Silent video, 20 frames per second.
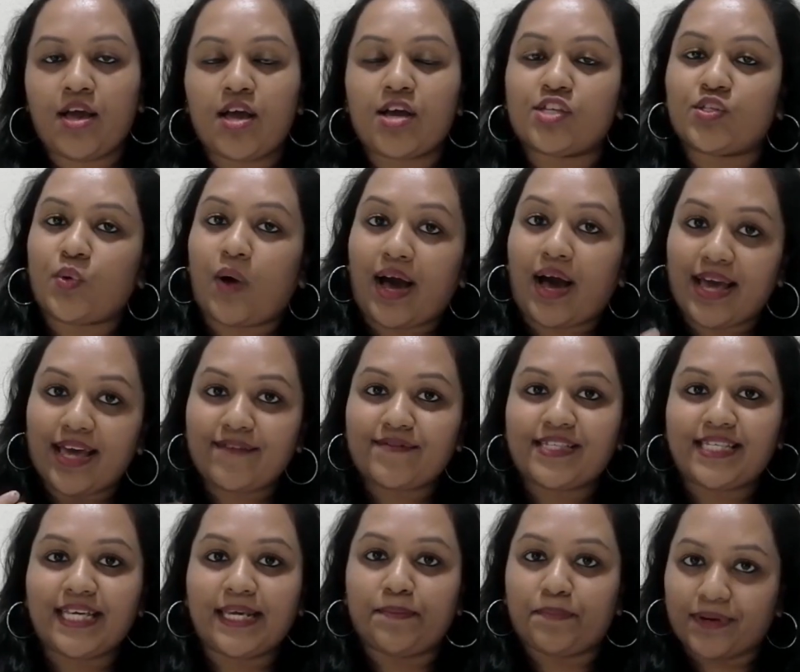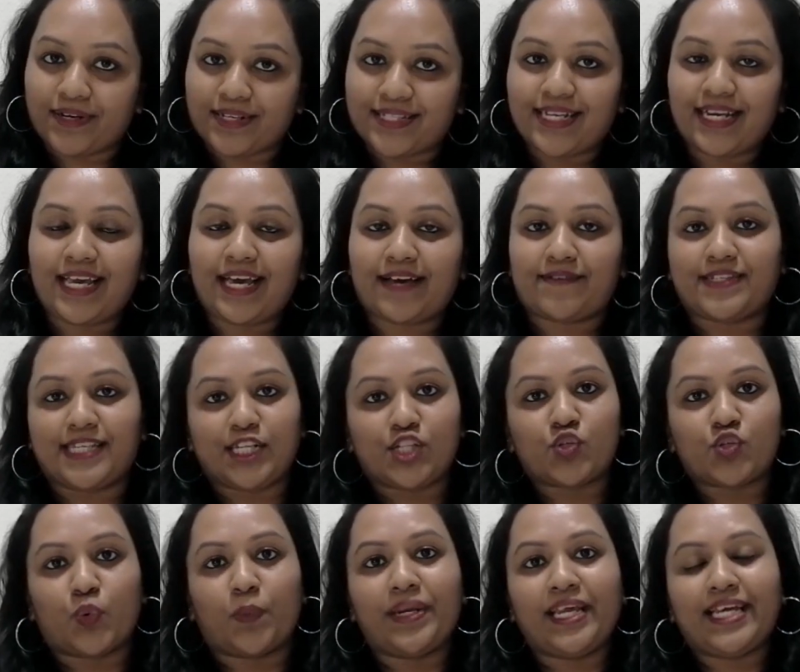So I have seen, personally, I've seen
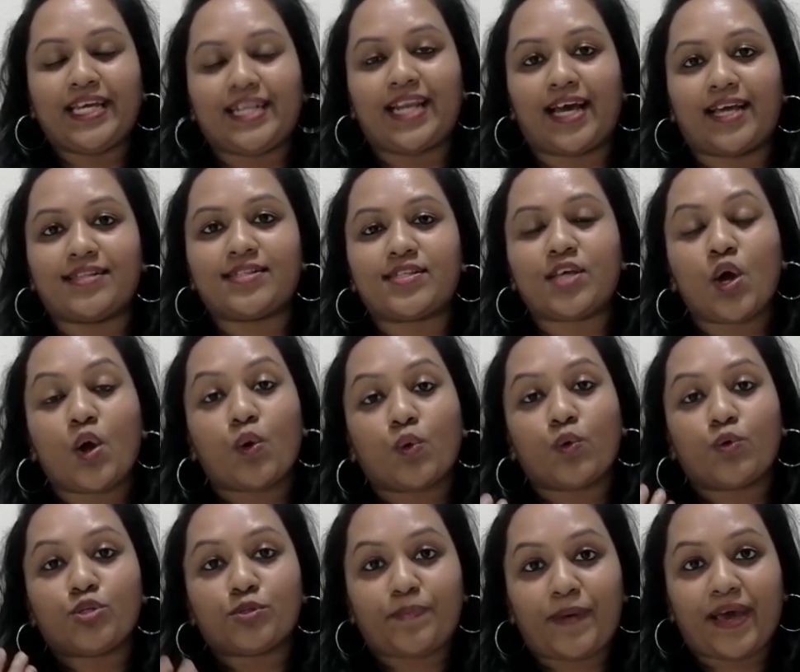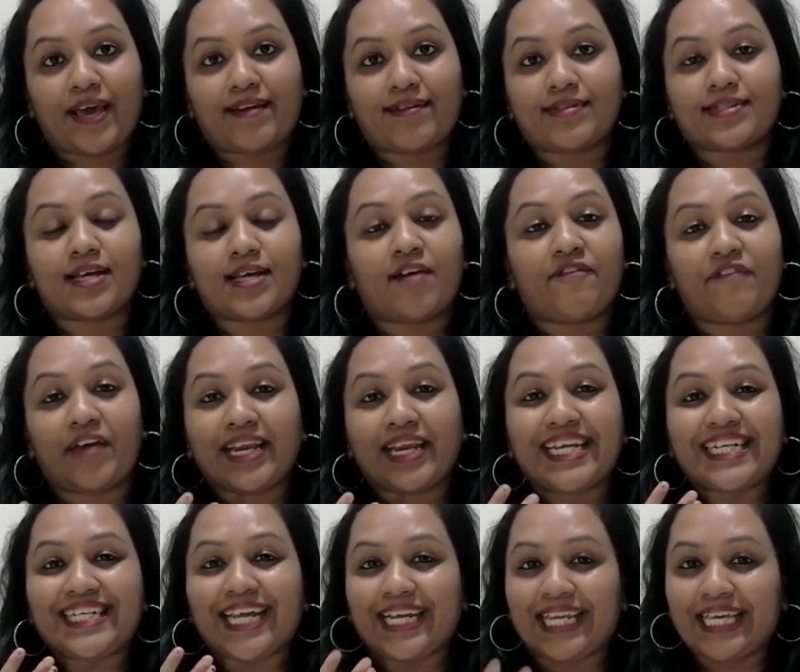so many clients whose parents are
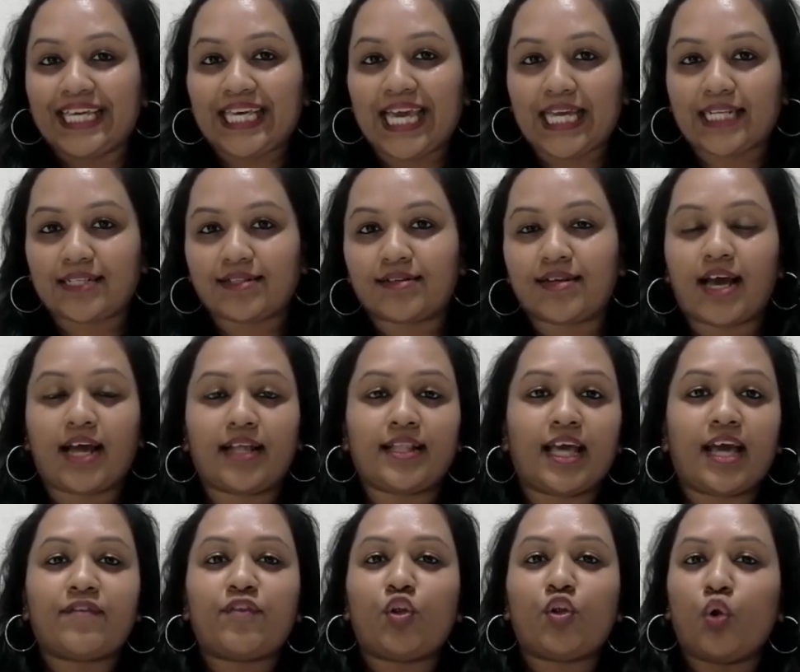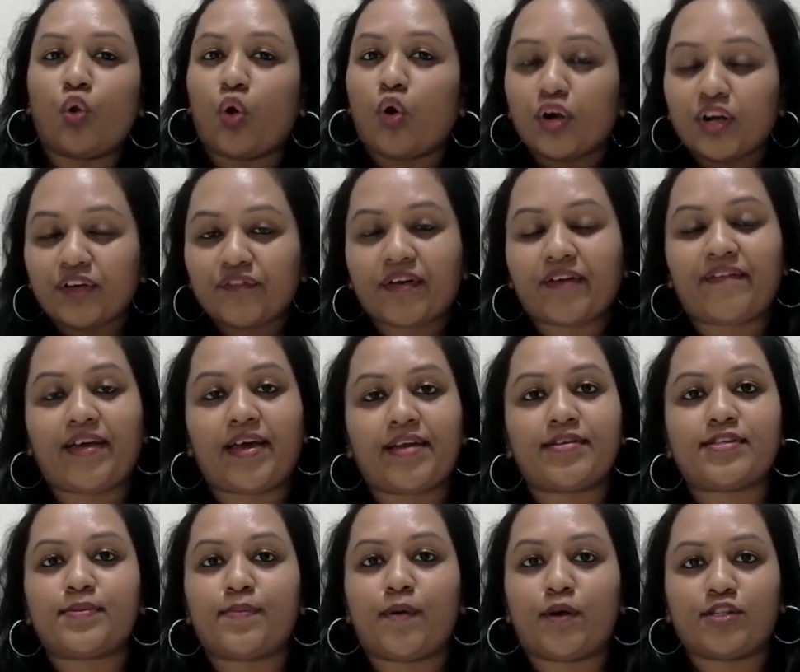very dedicated and they have a lot of
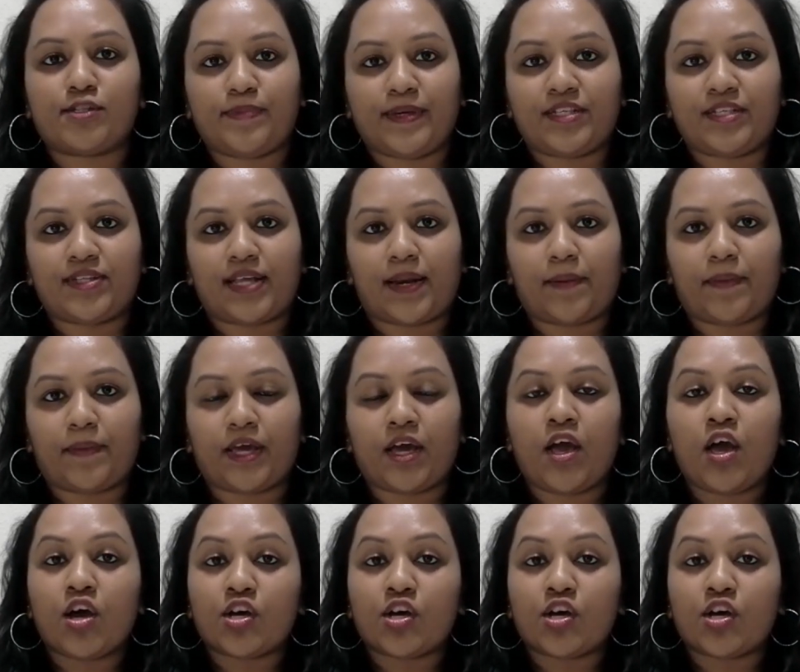awareness about speech therapy.